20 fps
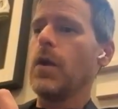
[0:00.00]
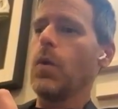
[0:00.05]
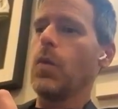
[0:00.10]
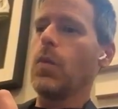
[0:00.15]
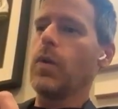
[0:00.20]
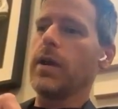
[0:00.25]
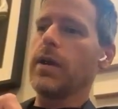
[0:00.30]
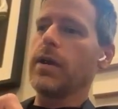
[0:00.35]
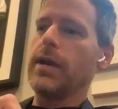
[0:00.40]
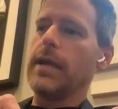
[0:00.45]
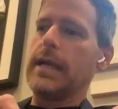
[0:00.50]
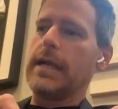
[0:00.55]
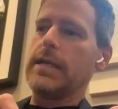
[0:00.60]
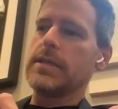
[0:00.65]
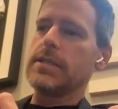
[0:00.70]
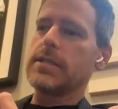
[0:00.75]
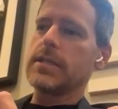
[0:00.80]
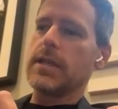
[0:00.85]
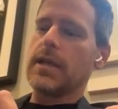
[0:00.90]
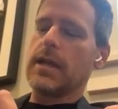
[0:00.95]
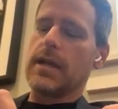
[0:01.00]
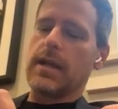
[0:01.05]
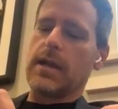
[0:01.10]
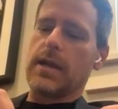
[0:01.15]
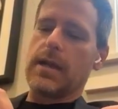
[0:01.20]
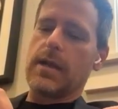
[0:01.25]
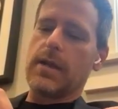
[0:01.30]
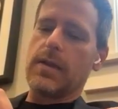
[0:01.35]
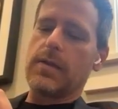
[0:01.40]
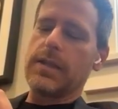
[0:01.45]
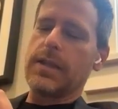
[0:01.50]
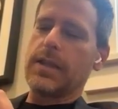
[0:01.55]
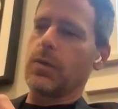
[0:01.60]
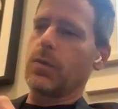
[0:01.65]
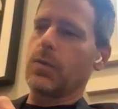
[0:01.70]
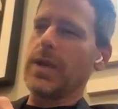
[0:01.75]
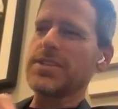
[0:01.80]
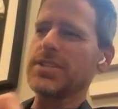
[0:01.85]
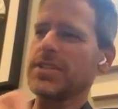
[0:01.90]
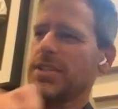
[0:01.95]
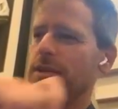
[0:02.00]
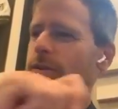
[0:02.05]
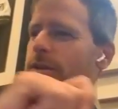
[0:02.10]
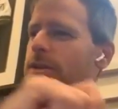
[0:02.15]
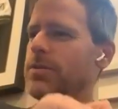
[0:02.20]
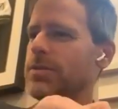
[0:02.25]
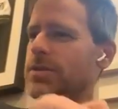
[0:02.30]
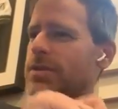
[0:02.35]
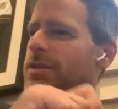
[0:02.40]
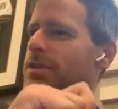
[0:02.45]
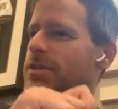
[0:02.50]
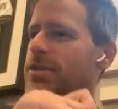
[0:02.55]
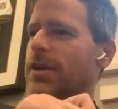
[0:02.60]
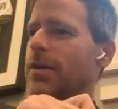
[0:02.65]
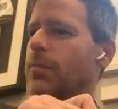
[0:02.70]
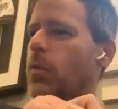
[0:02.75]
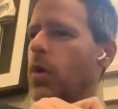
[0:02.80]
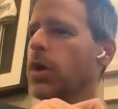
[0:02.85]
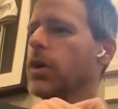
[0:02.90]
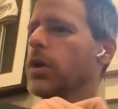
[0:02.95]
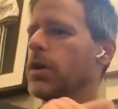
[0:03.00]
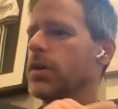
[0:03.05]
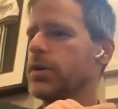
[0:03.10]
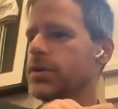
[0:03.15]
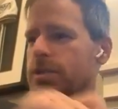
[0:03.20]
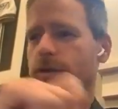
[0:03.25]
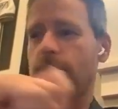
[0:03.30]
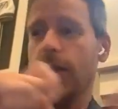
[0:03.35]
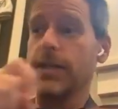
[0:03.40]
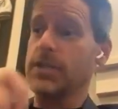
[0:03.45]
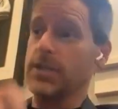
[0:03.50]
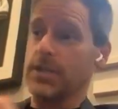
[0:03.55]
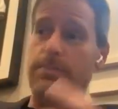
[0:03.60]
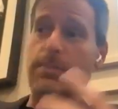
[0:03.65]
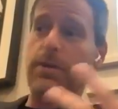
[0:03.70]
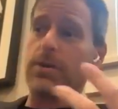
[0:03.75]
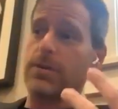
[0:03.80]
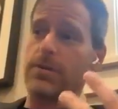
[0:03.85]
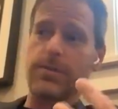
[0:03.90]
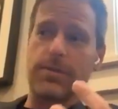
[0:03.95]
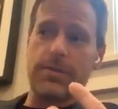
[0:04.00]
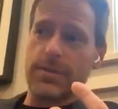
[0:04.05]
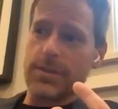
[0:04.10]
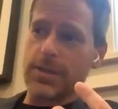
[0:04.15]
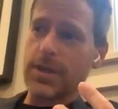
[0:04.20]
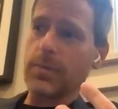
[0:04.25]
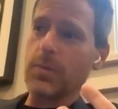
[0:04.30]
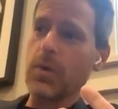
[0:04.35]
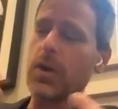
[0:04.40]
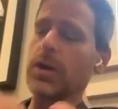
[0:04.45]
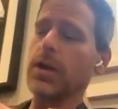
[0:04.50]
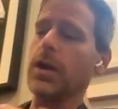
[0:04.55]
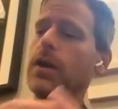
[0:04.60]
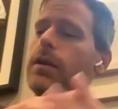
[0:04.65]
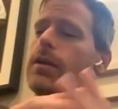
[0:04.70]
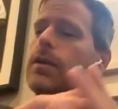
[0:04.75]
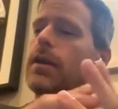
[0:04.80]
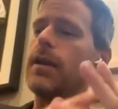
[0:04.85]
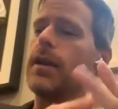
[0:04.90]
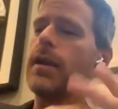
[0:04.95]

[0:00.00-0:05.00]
Whereas, Rescue used the term worker, so I just borrowed the term worker.